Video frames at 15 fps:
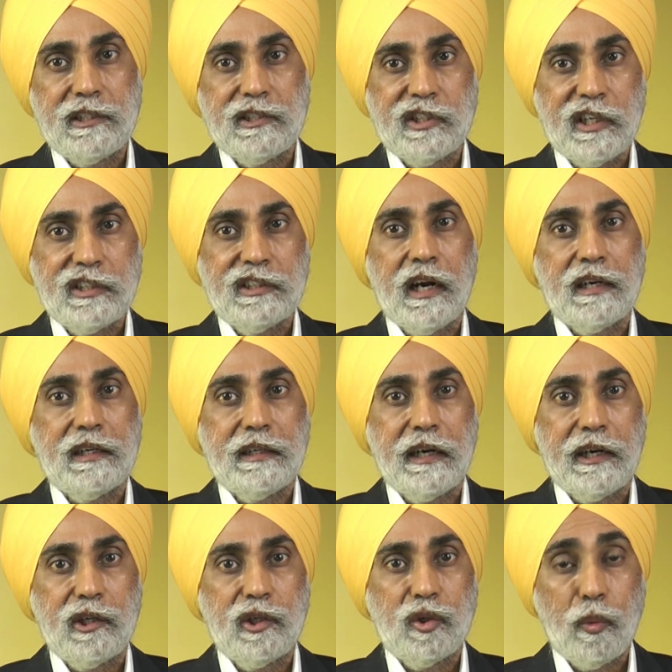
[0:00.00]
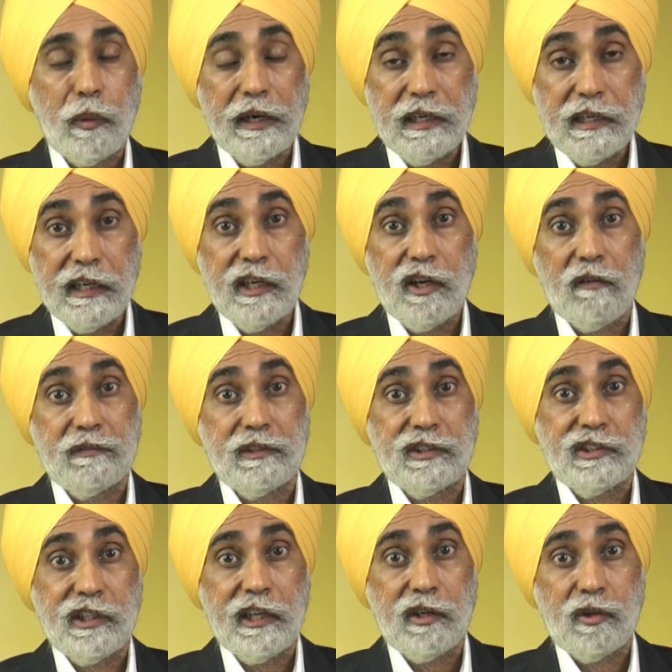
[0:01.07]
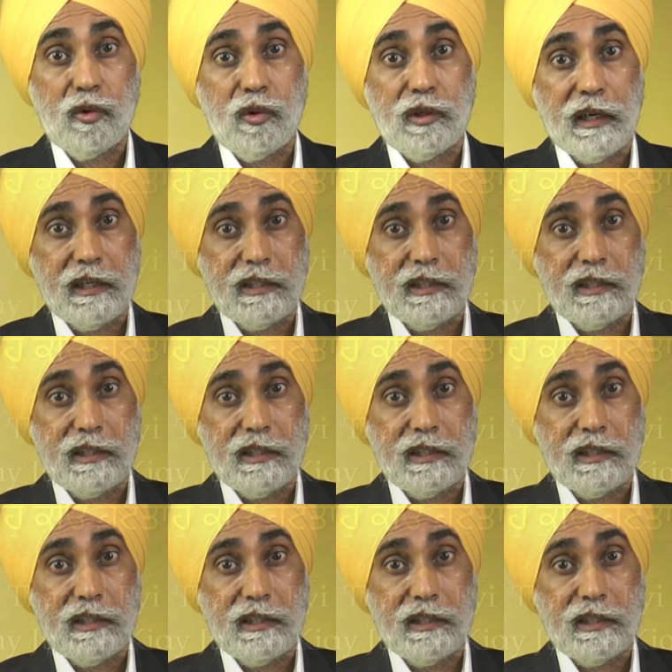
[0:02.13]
620 of the Sri Guru Granth